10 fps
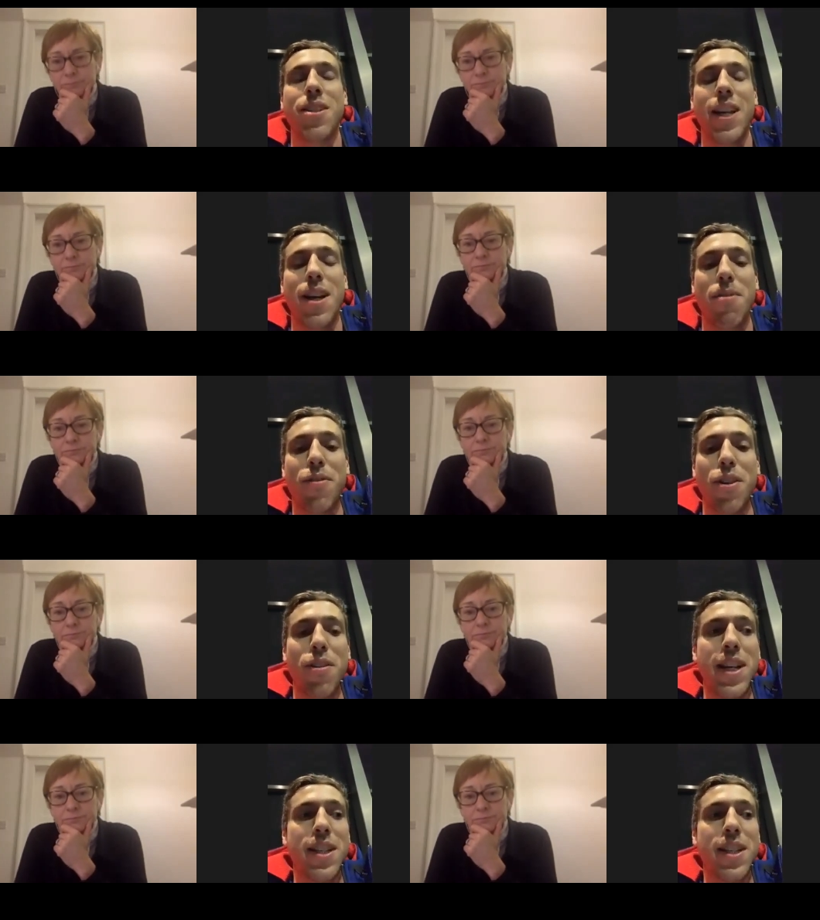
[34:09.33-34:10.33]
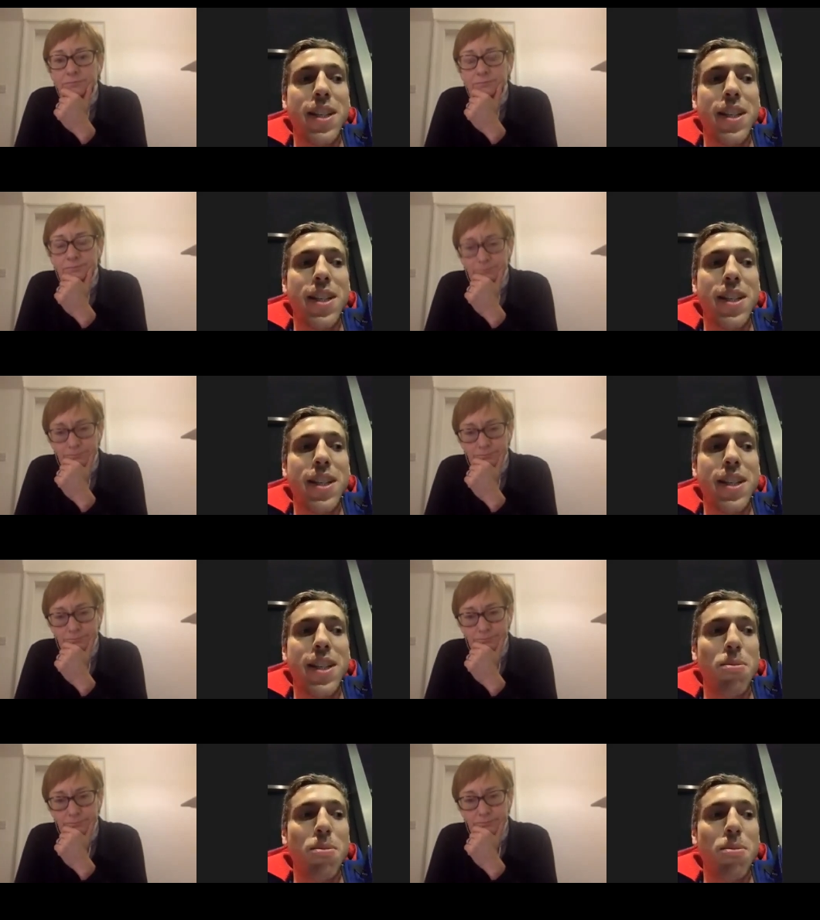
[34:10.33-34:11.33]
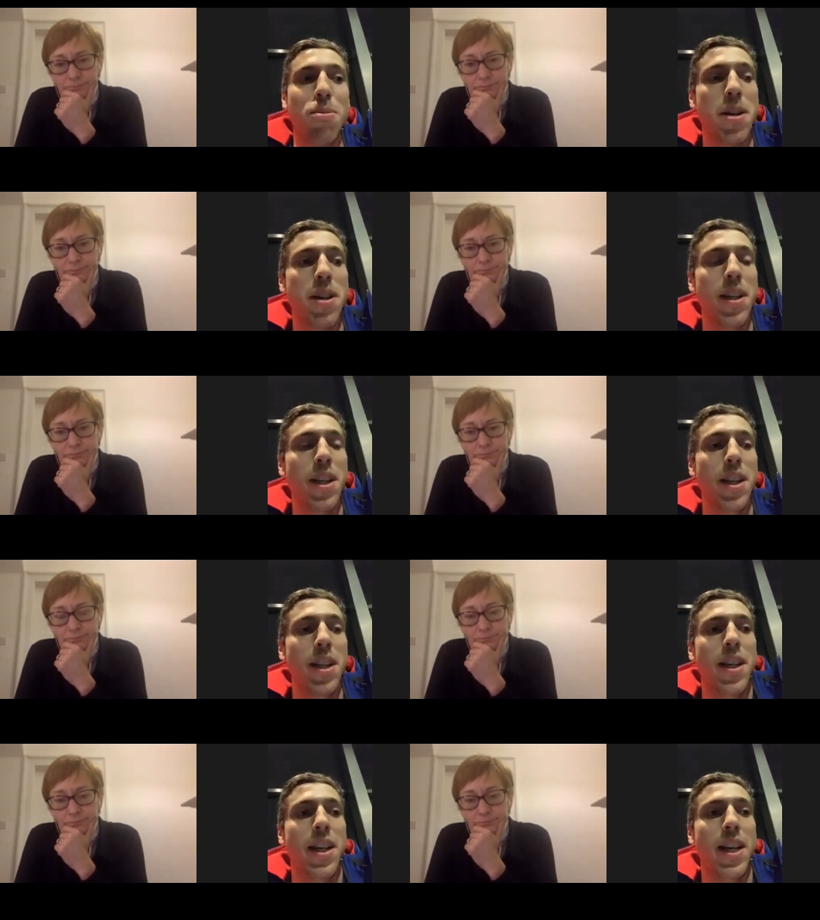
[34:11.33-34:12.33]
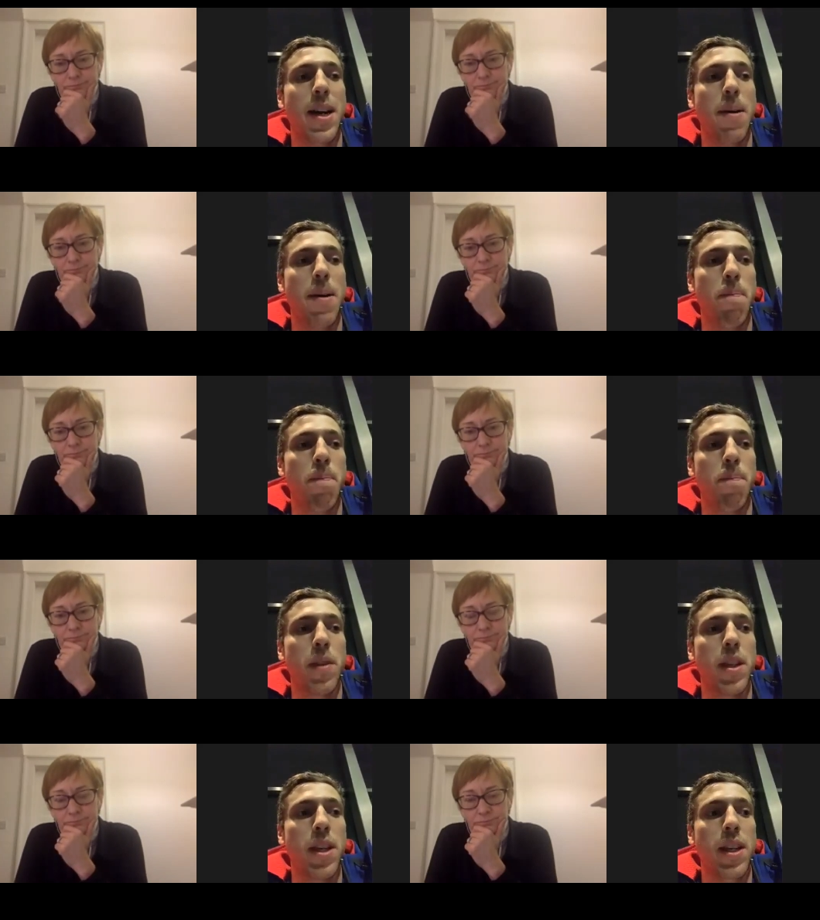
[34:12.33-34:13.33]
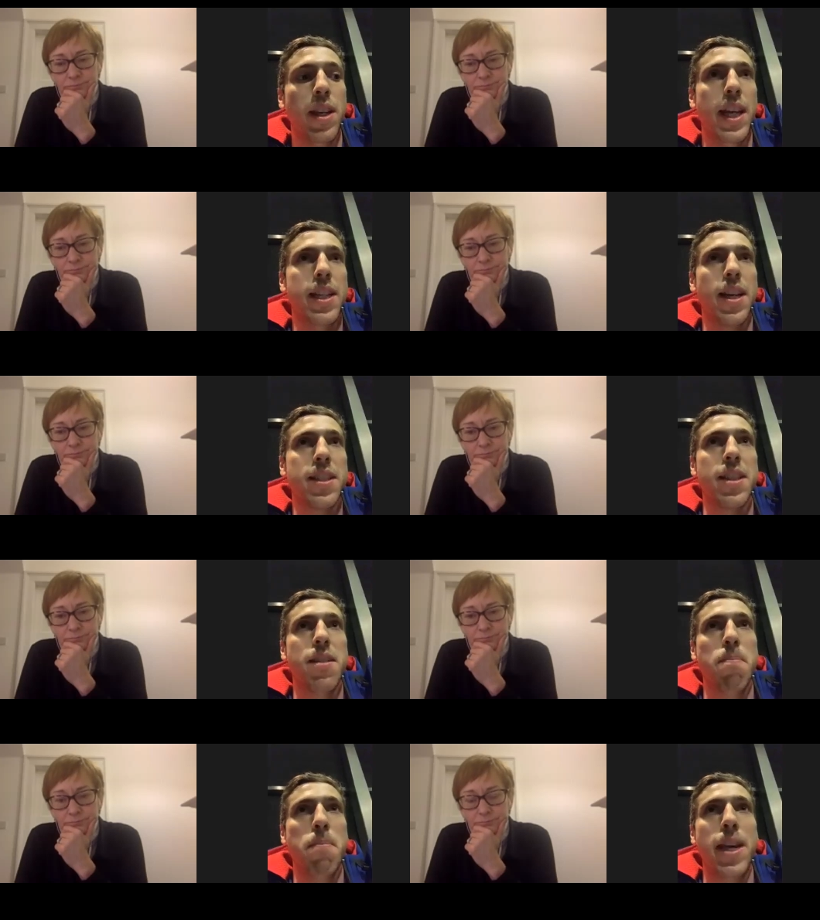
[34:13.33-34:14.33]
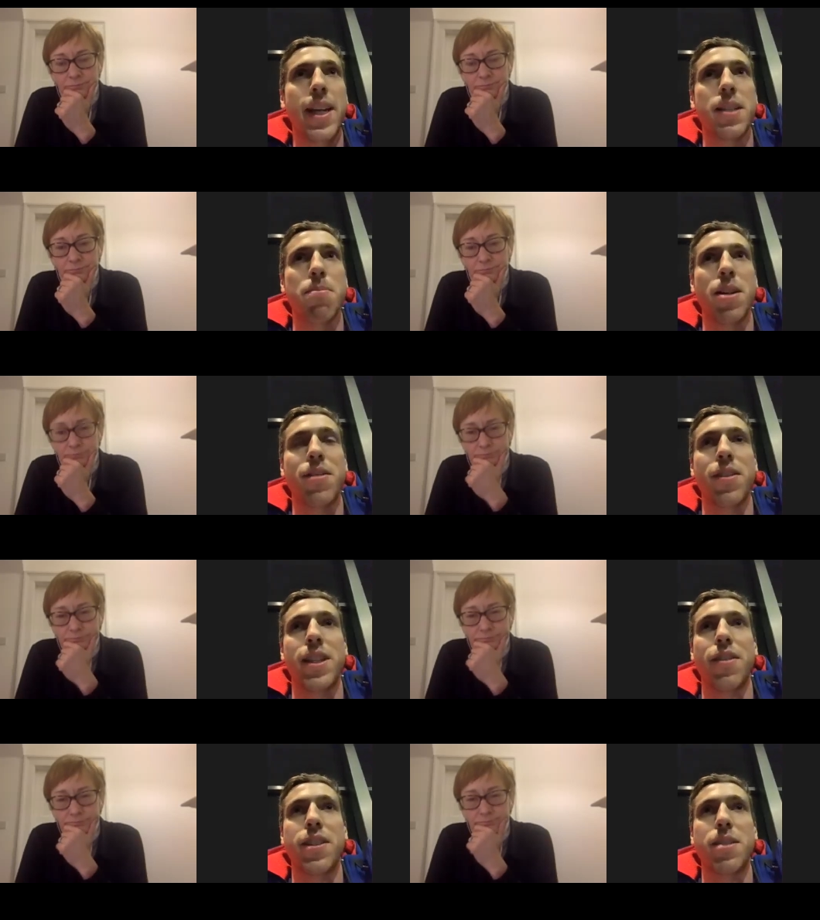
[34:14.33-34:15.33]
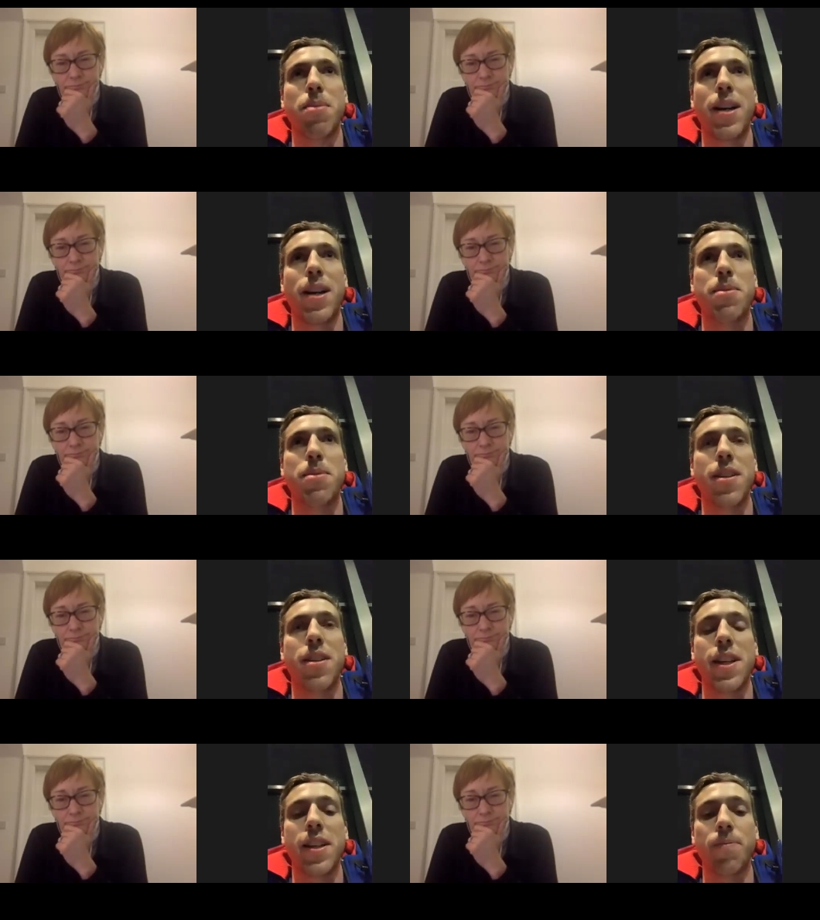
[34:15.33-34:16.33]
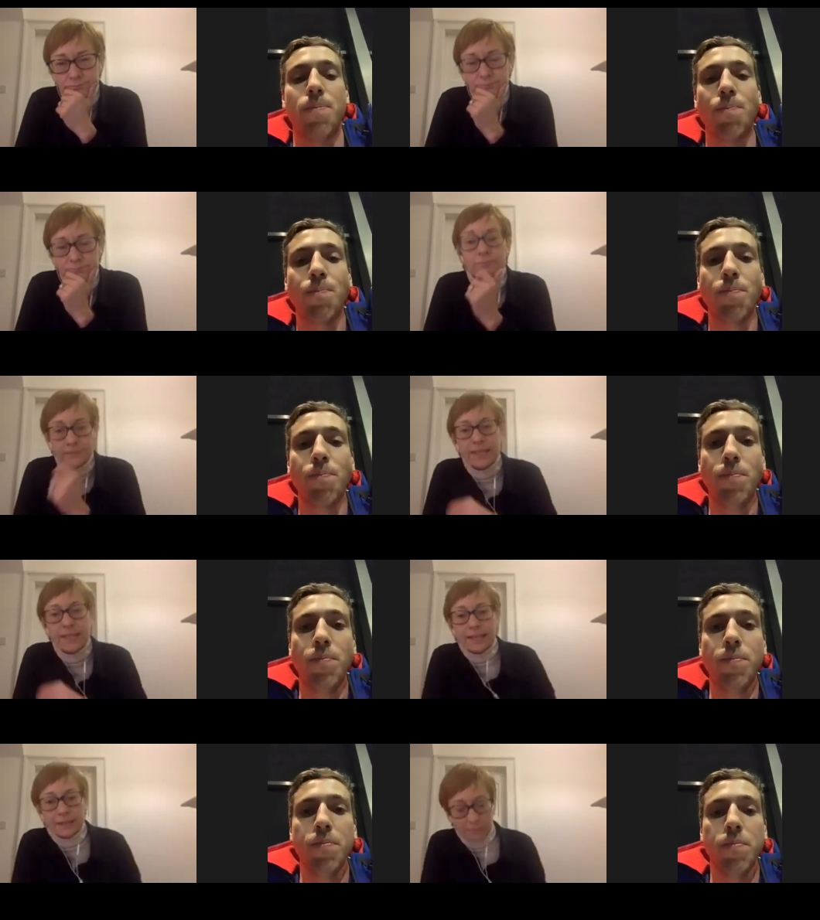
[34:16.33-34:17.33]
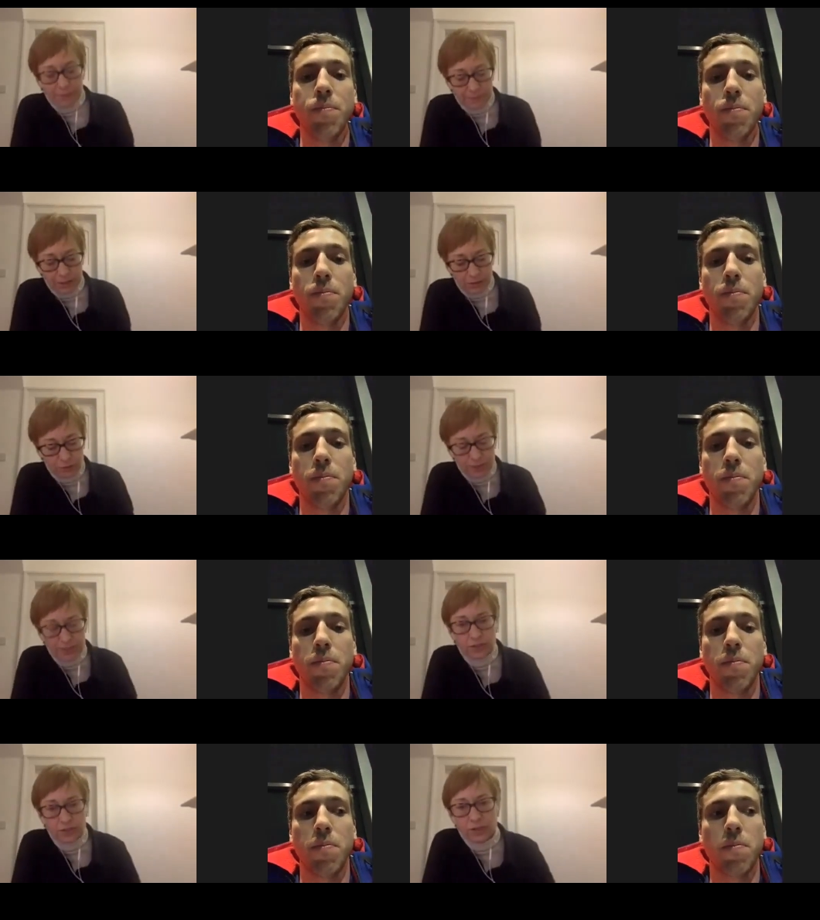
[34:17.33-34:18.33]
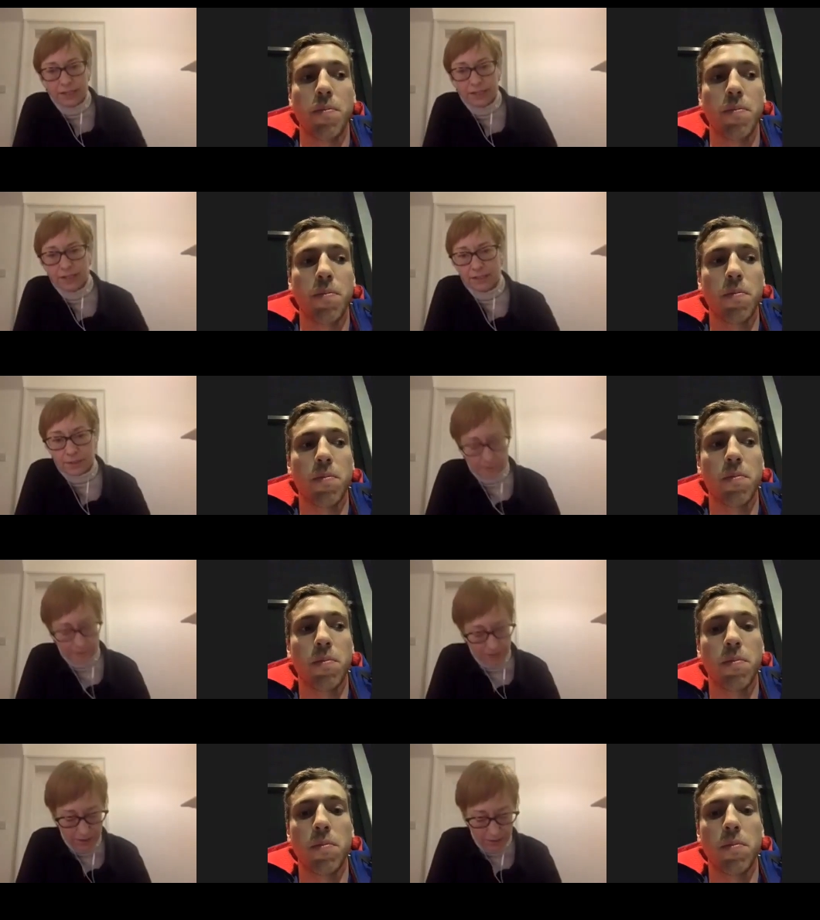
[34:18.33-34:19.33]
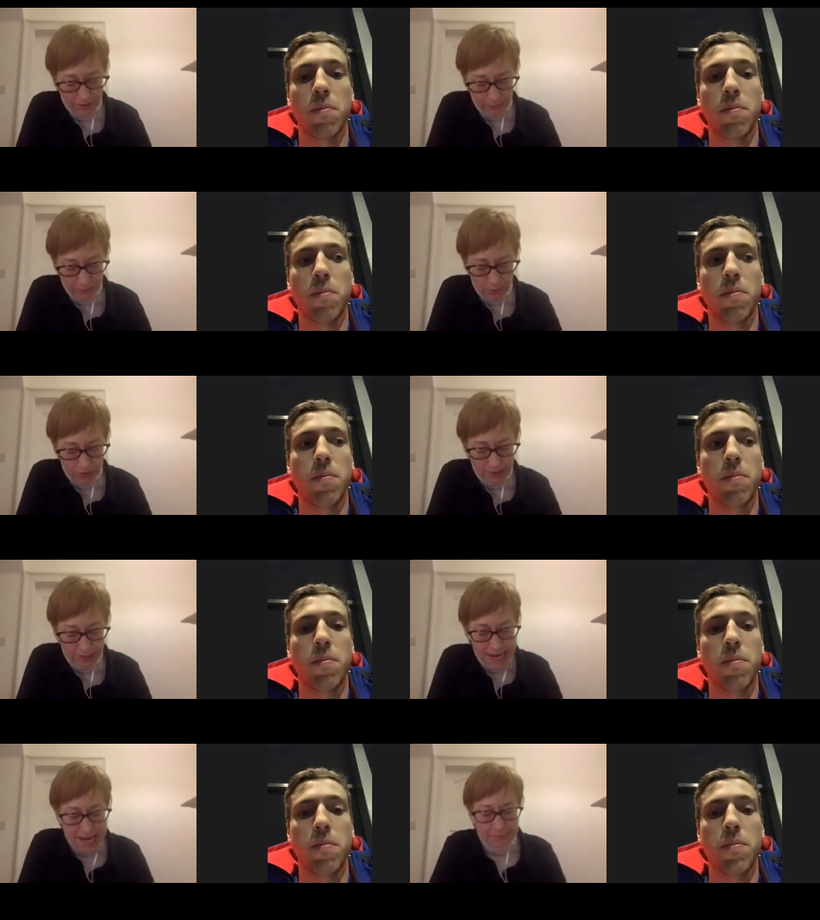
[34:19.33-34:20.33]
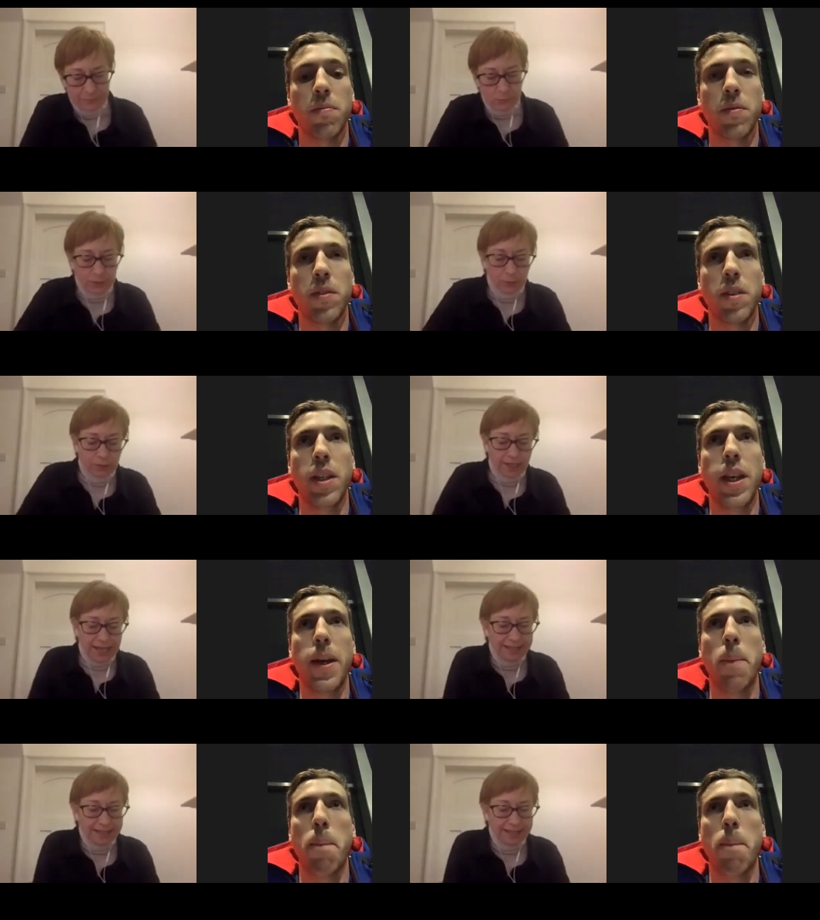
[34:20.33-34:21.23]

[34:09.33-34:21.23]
Speaker 1: get before a race, hearing, but um, it doesn't make as much of a difference
Speaker 2: as perhaps you'd think. Yeah, maybe not so much in running and some of the other sports. And we're, we're getting